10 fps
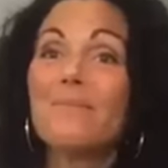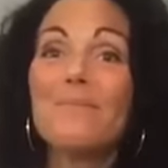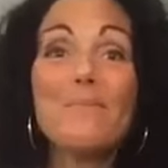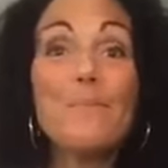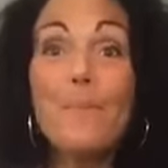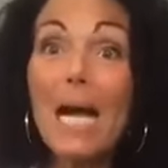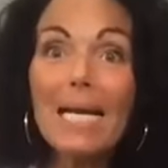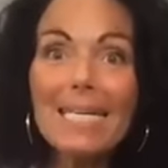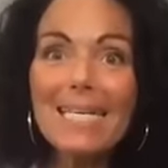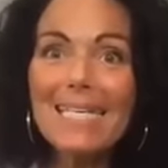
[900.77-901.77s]

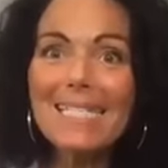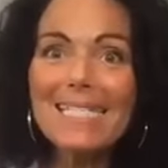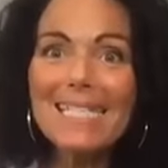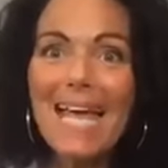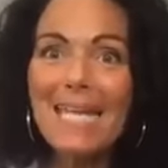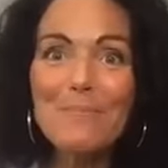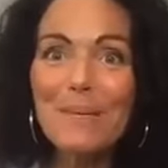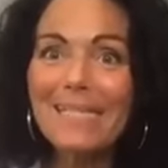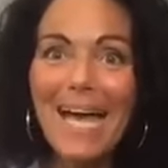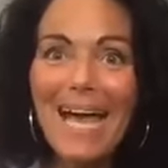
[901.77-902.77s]
monkeys and
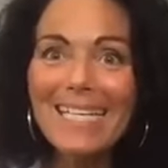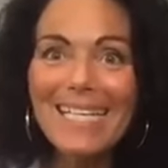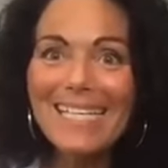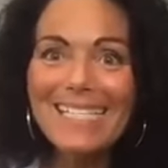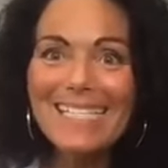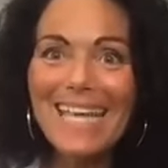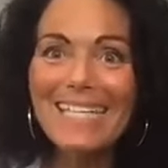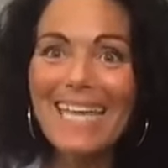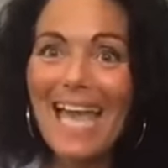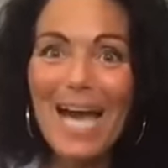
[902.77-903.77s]
bananas and
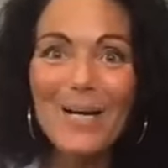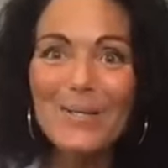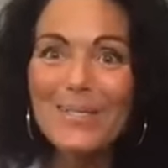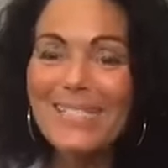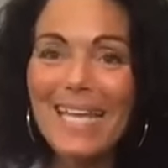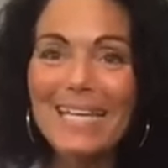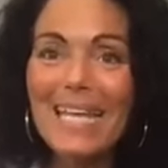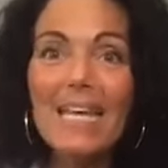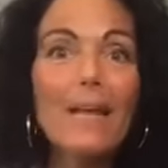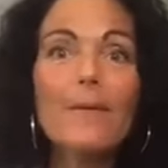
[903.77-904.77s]
cows and,
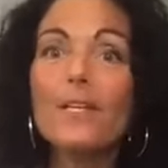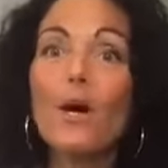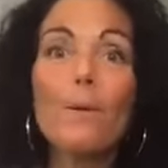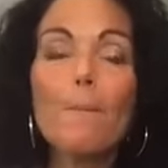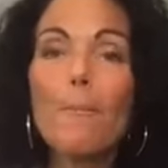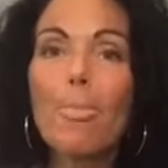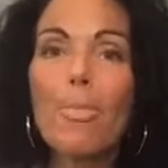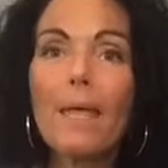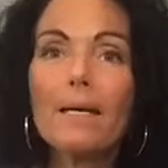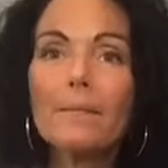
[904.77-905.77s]
you know,
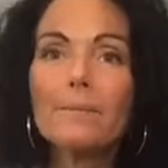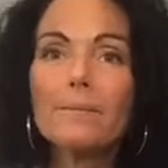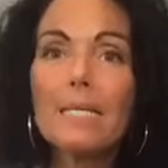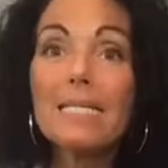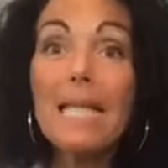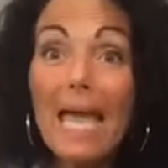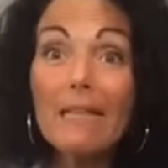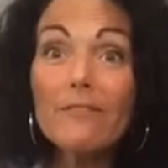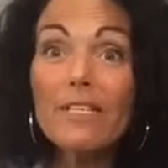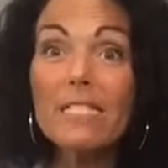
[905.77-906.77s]
until hell
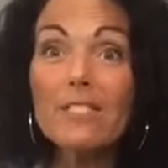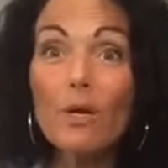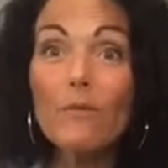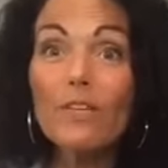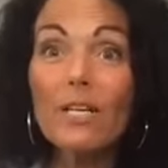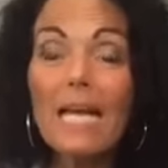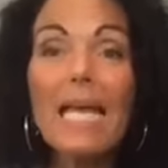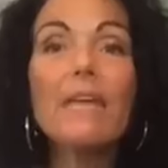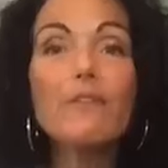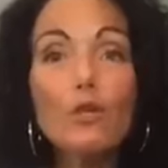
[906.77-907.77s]
freezes over.
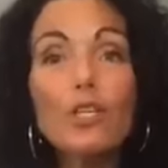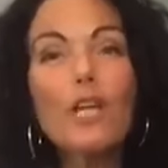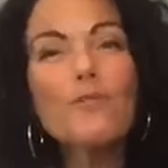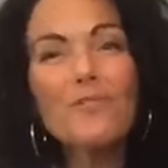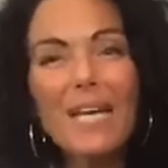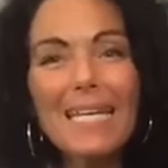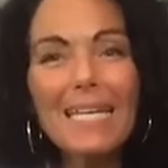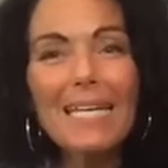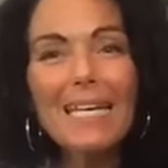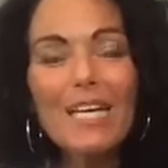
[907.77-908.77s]
If you are not
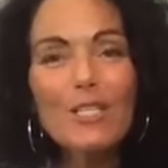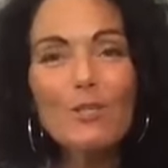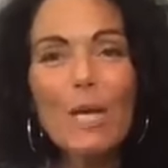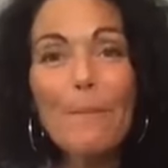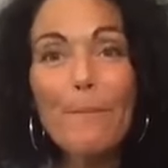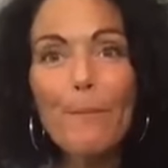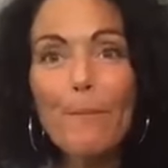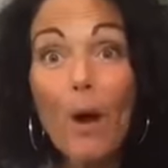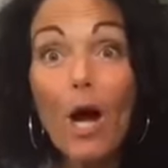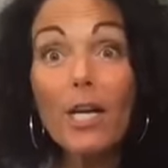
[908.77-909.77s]
ready to
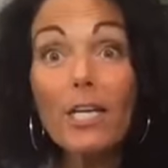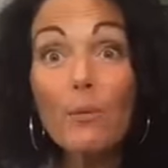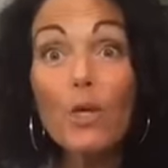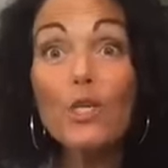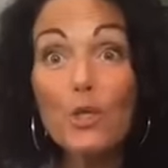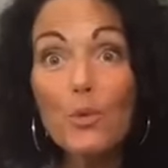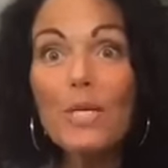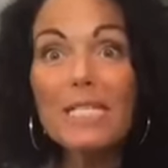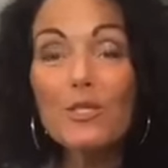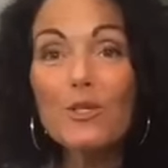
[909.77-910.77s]
embark what you
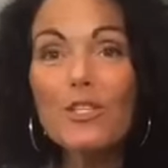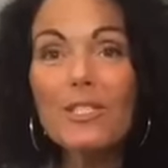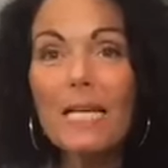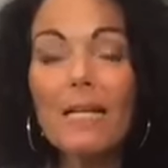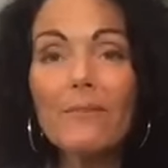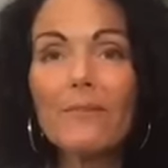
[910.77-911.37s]
need to do yourself,